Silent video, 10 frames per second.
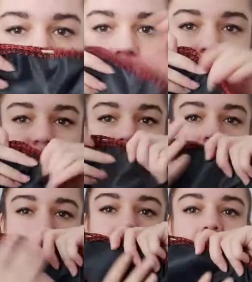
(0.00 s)
And so you've
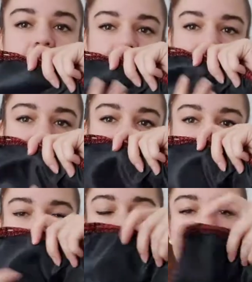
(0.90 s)
got your lining
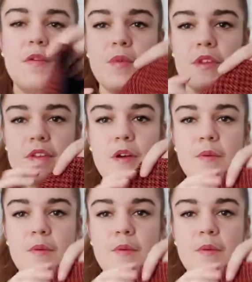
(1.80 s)
here at the top